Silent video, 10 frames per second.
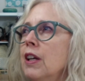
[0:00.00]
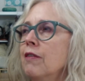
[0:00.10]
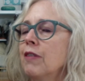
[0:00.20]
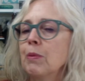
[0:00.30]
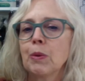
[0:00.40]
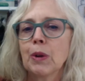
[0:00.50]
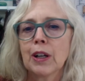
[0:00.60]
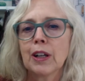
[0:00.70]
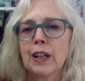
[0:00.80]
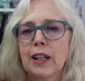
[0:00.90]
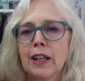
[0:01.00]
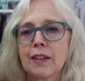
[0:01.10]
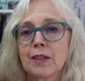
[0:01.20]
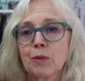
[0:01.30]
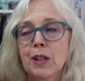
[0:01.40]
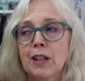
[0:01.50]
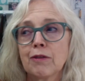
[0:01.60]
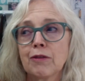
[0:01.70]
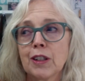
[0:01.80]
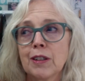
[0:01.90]
February. It's a week
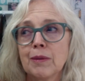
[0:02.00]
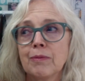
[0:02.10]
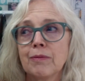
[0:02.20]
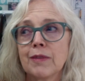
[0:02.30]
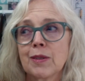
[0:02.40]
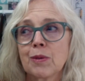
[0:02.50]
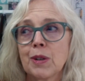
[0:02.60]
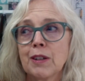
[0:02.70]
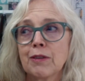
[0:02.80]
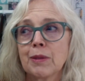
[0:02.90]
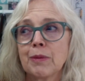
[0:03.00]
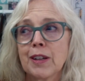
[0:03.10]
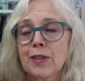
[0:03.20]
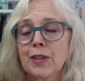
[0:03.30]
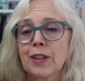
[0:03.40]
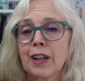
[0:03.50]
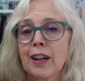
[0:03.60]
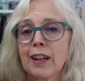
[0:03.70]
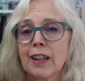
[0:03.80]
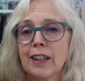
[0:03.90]
from
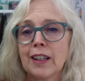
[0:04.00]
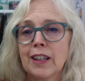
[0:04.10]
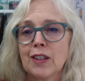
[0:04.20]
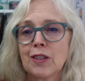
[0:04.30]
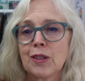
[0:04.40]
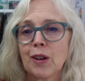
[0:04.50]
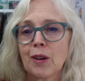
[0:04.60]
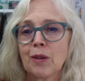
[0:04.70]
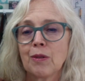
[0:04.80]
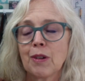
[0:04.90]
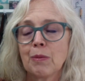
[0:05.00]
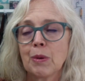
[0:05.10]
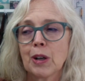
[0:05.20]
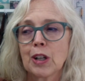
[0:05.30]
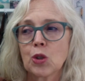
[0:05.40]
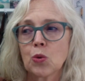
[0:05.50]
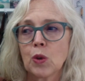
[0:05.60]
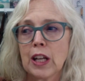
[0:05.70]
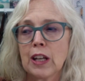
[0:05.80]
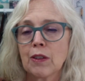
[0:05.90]
yesterday. So February
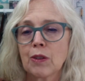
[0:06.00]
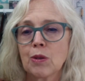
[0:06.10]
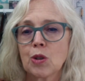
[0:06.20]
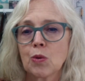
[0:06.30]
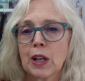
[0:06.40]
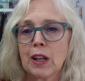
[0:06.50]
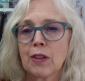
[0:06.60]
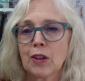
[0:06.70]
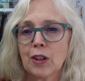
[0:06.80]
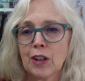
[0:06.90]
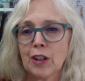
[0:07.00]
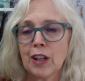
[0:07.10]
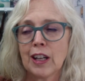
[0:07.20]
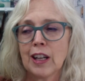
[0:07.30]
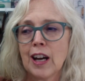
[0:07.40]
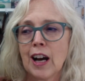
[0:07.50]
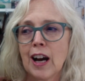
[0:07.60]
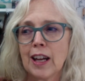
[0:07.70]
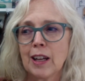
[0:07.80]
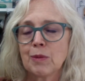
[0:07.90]
20th through 23rd,
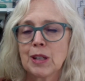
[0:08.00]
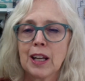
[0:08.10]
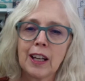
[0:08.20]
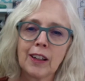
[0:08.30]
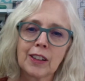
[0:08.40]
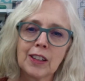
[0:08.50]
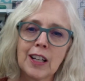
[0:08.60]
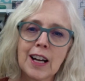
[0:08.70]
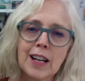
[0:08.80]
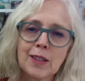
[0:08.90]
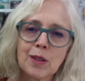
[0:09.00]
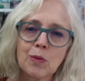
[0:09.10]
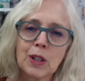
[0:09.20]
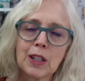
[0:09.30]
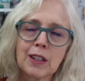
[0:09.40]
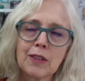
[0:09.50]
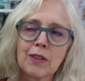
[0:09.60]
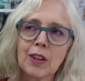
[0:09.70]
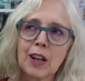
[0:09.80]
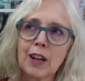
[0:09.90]
I am taking a class
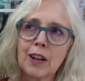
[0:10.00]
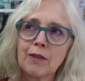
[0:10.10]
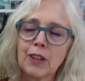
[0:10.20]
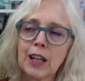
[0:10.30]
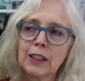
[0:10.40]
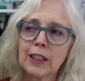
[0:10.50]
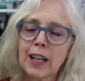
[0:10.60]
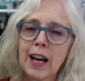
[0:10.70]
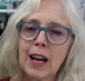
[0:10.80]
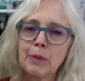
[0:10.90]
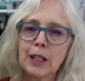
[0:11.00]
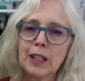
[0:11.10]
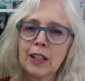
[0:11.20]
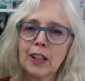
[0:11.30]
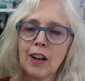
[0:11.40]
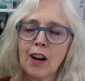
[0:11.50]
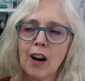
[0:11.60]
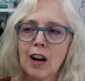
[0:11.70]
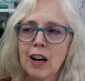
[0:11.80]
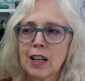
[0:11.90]
with Franklin Habit
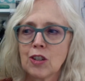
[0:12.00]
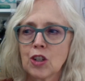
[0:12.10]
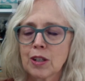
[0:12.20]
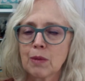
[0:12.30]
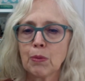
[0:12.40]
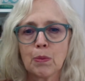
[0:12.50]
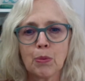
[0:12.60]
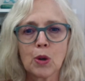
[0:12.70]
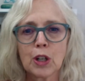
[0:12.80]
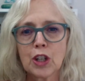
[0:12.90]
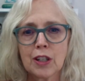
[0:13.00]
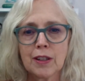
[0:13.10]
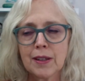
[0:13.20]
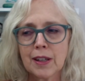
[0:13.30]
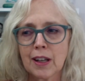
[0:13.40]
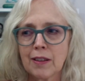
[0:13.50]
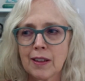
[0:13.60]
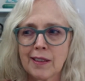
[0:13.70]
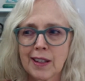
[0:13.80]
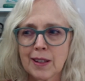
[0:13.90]
on just proportions, and I
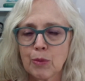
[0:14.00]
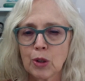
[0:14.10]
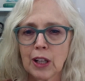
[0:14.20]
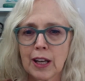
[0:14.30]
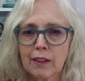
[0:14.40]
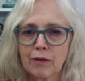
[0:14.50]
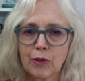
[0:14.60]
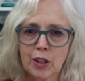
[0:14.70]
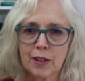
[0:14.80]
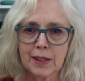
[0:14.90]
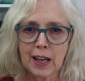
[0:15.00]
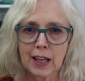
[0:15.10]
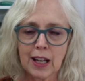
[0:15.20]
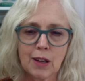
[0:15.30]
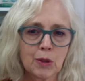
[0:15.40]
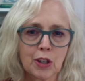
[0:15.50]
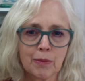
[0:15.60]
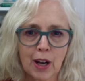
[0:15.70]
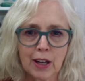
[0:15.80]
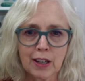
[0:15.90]
think that's more like for designing, which I'm
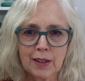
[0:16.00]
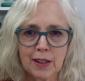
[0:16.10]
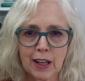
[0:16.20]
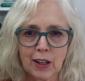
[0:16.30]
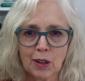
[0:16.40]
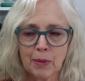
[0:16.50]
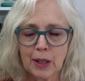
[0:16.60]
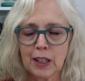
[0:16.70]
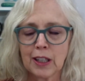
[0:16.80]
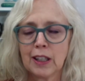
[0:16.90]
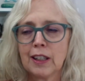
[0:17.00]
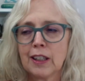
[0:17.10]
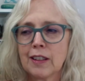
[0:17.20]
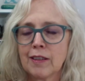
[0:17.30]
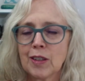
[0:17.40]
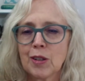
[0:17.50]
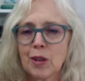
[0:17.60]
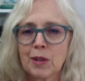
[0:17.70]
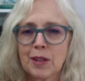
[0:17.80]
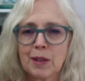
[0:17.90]
not a designer, but there's
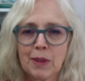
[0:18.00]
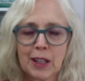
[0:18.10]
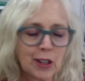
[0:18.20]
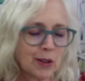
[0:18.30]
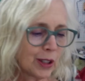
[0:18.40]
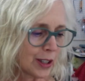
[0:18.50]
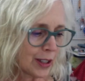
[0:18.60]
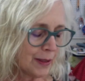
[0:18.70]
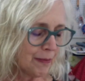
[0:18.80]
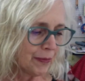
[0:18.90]
always something new to learn.